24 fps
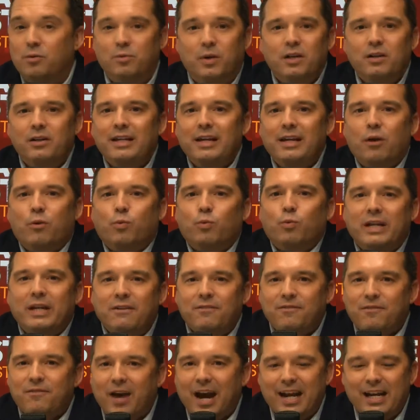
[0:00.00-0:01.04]
and really a
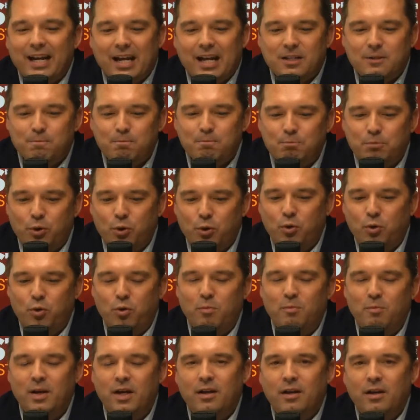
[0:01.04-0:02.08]
refinance
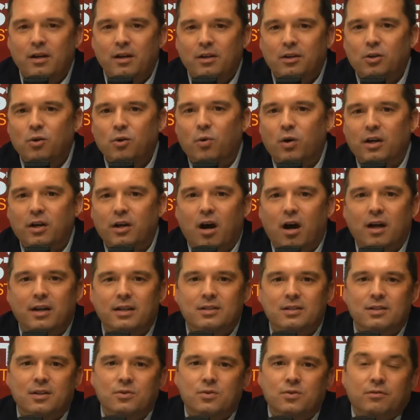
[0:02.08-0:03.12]
boom going on
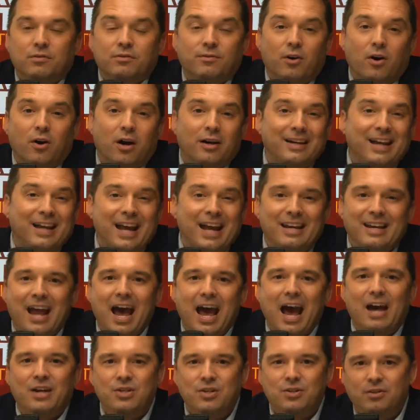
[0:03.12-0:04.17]
in Central Florida and
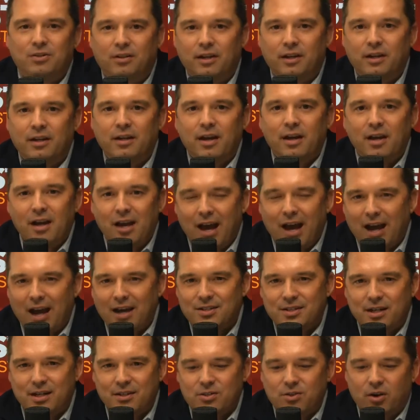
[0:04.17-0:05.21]
nationally
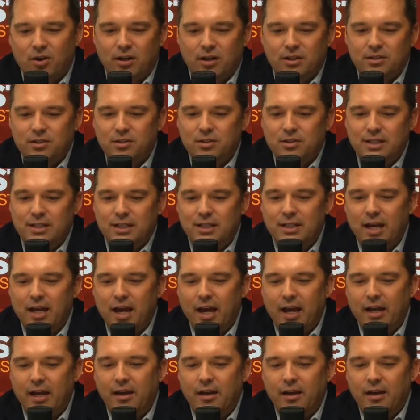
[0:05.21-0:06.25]
as I talk to you
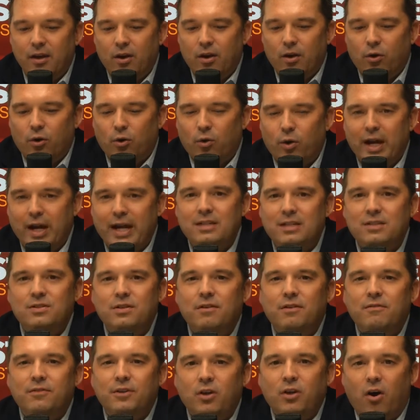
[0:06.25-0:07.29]
today. Rates
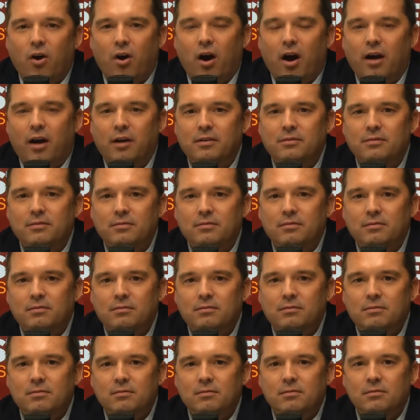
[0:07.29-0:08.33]
have gone.
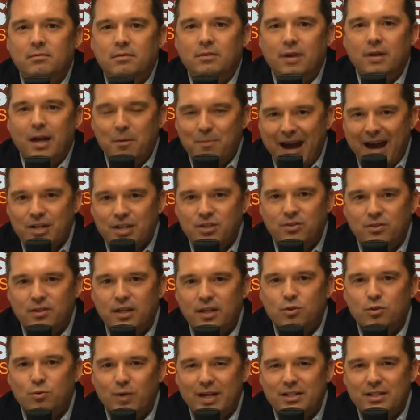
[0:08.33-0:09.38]
Imagine
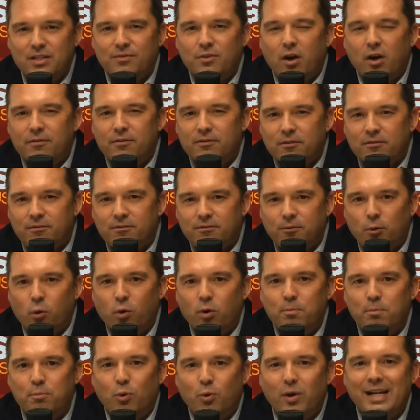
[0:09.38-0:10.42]
this. Rates have gone from
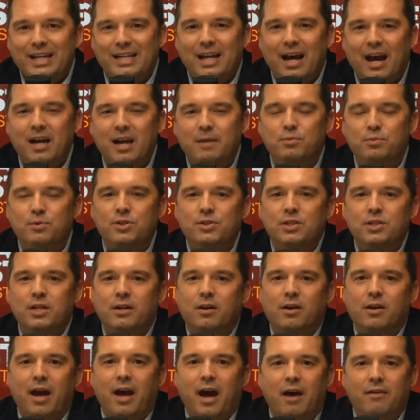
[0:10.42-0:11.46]

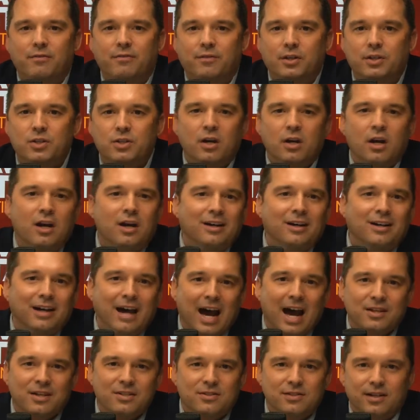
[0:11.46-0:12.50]
4.9% on average
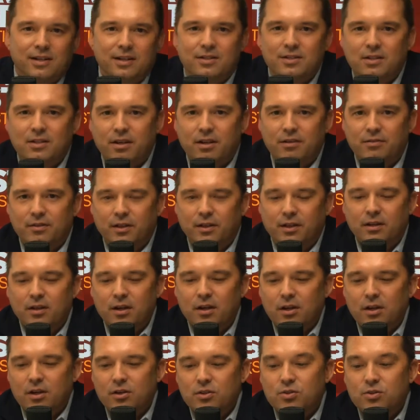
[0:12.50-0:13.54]
last Thanksgiving
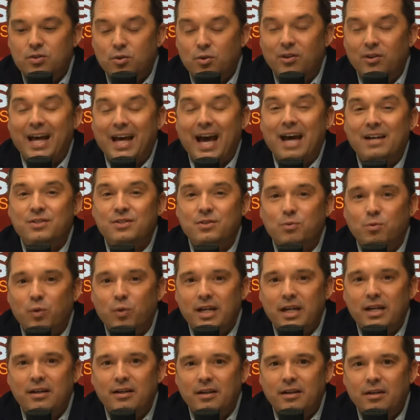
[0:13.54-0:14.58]
to last
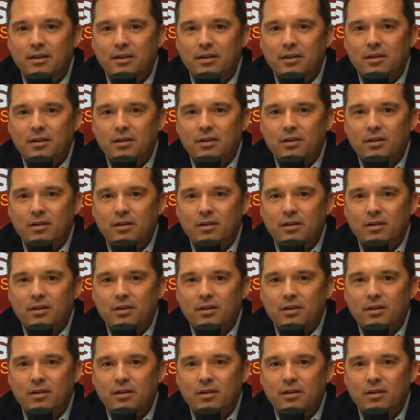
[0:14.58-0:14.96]
week,